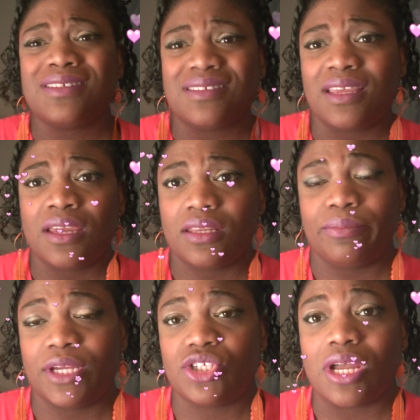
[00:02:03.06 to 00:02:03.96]
since Andon
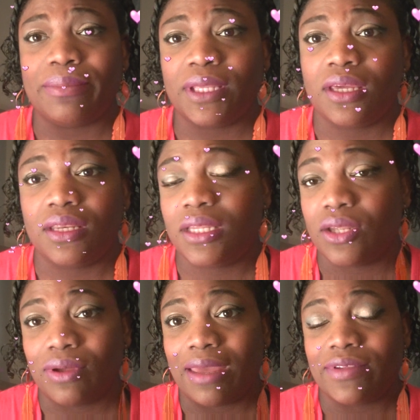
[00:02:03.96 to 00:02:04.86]
big chopped and he
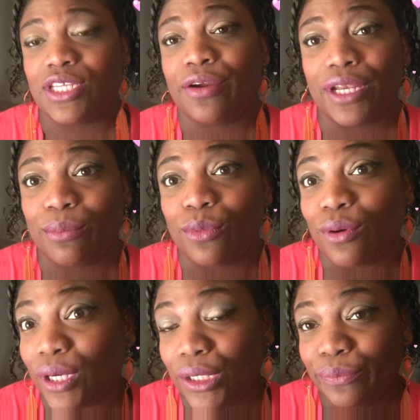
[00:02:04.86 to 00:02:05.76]
don't have his hair
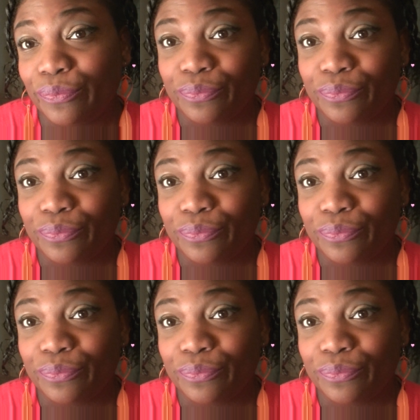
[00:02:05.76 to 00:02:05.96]
anymore.